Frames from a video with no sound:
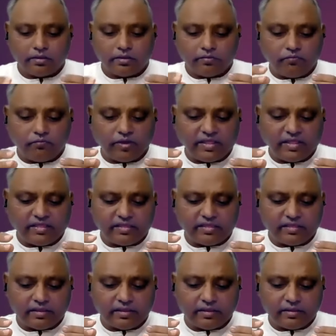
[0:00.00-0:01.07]
When
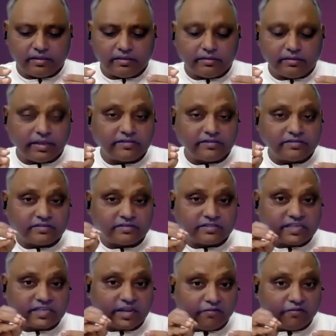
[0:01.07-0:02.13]
there is a
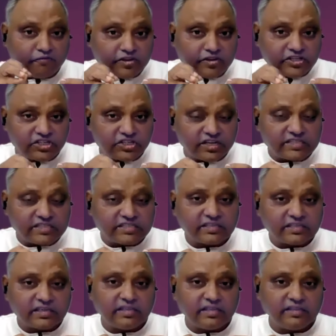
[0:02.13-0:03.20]
selfishness
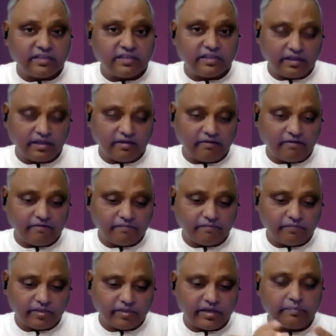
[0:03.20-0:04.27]
in the love,
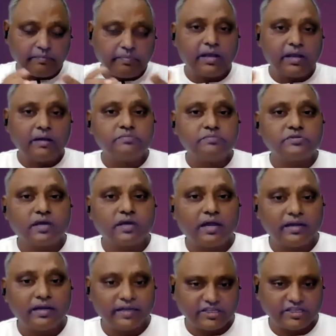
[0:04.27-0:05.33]
it becomes
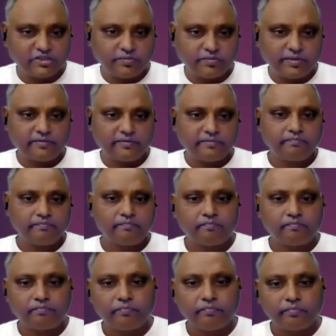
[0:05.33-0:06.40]
attachment.
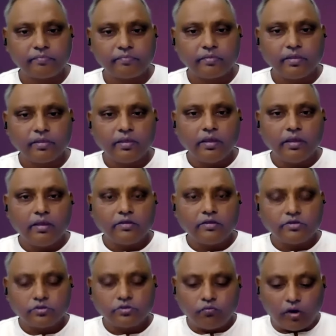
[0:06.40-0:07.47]

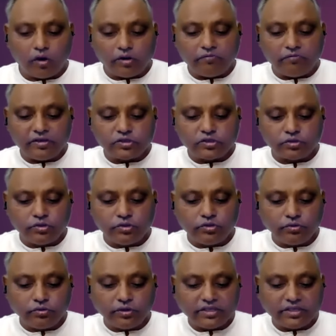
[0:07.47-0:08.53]
So what we should
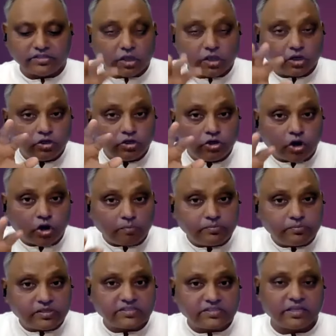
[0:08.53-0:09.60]
do is
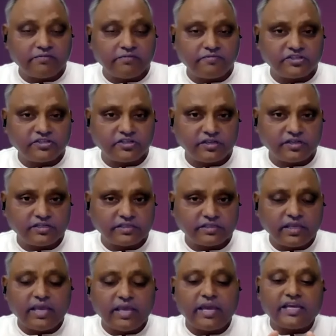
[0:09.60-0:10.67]
drop the selfishness,
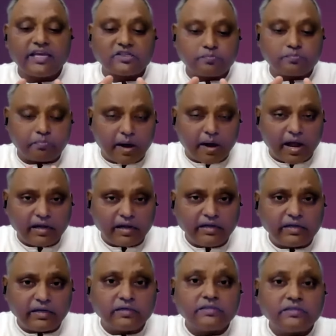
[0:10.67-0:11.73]

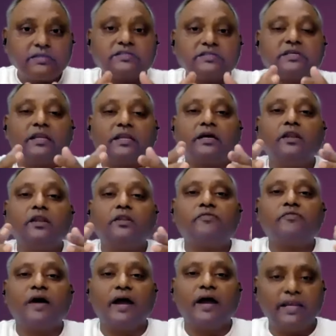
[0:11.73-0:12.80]
expand the circle
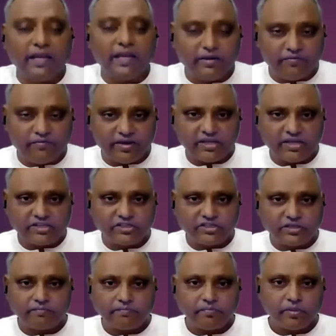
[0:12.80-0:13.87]
of
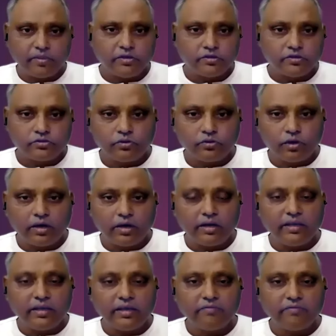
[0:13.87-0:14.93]
identification. So
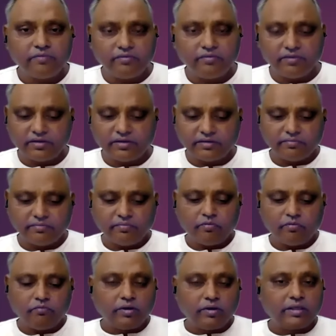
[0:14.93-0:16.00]
earlier we were
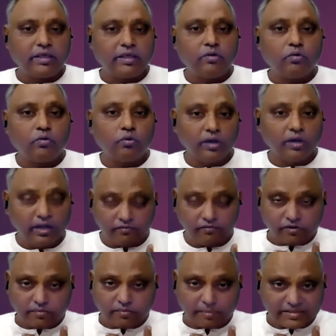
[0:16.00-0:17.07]
working only
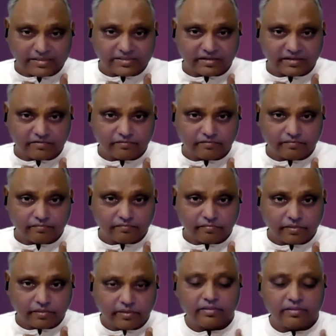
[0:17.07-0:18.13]
for myself.
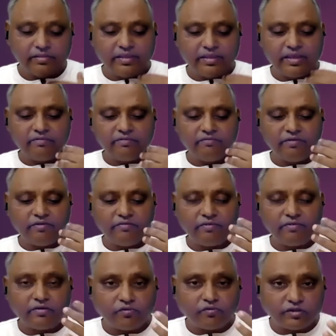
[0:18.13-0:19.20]
Then we
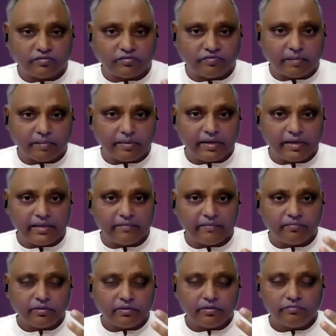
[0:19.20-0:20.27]
work for the family,
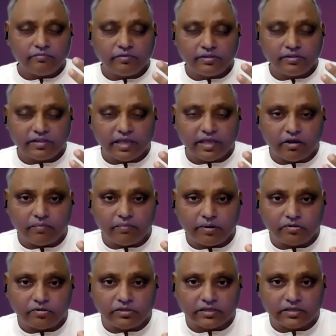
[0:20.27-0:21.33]
we think
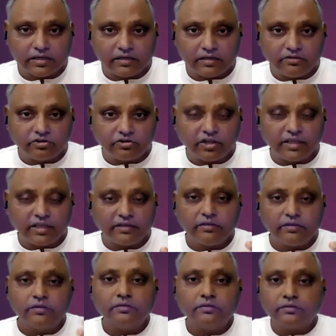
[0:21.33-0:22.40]
about the country,
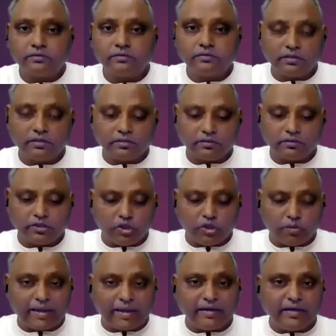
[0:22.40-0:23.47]
the
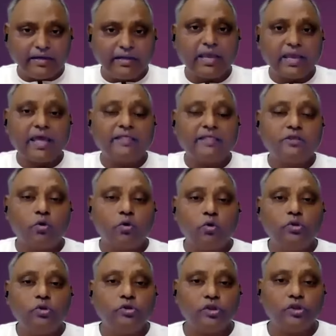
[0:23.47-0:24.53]
humanity and the
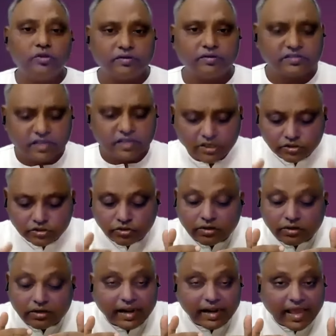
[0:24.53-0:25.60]
whole universe. So
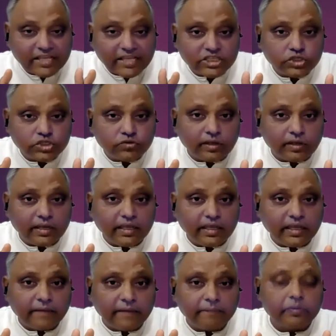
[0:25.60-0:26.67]

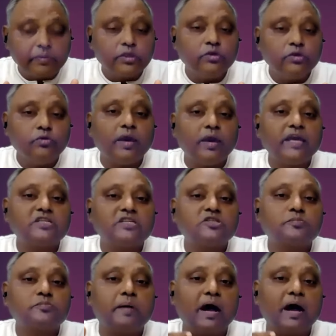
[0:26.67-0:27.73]
gradually you
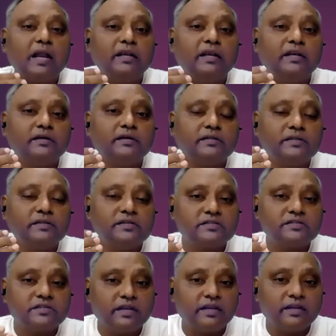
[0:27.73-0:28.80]
expand the
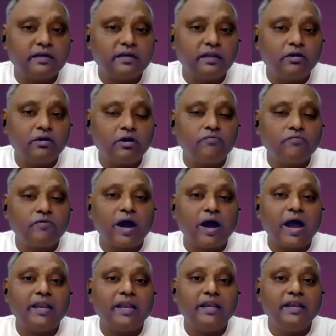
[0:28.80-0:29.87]
circle of
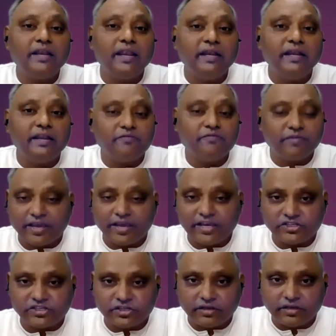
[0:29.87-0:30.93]

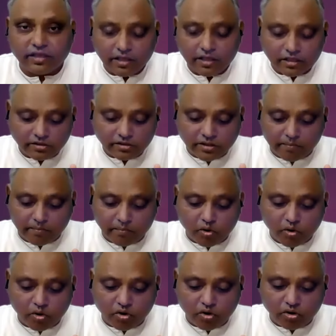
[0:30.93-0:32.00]
identification. The
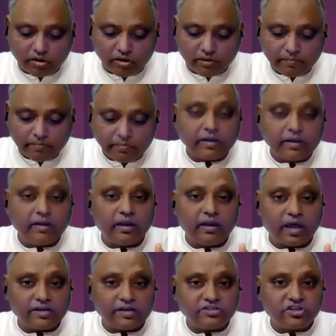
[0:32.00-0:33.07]
more
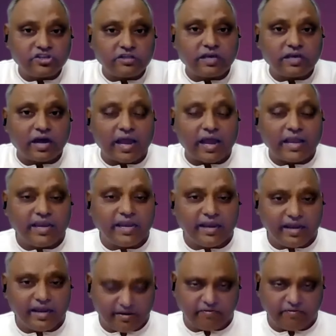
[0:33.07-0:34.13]
larger the
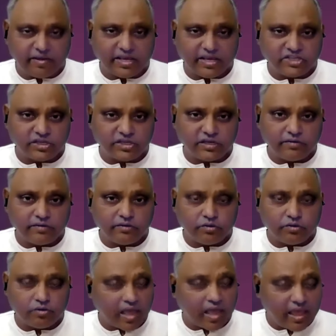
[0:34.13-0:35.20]
identification
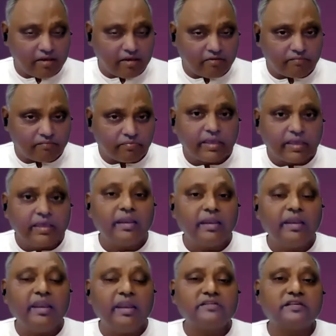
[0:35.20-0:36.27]
you have,
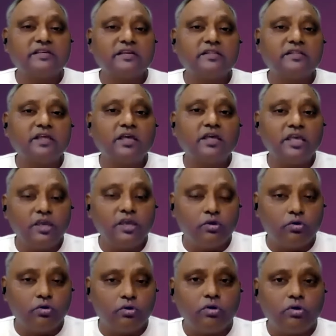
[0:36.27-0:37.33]
lesser the
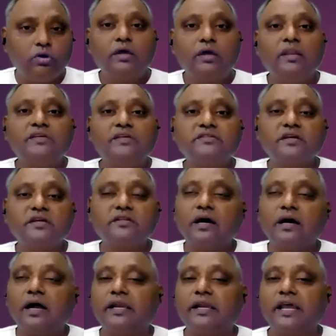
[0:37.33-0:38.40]
ego, lesser
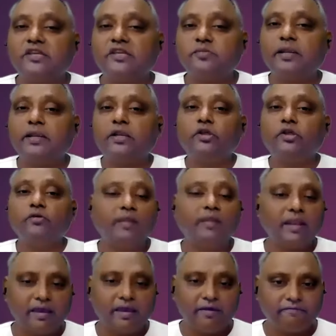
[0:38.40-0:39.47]
the attachment you
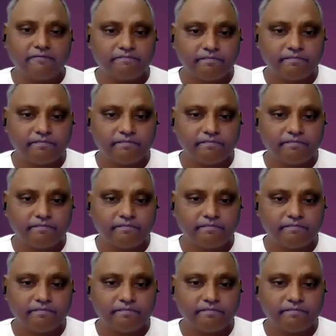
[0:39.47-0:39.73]
will have.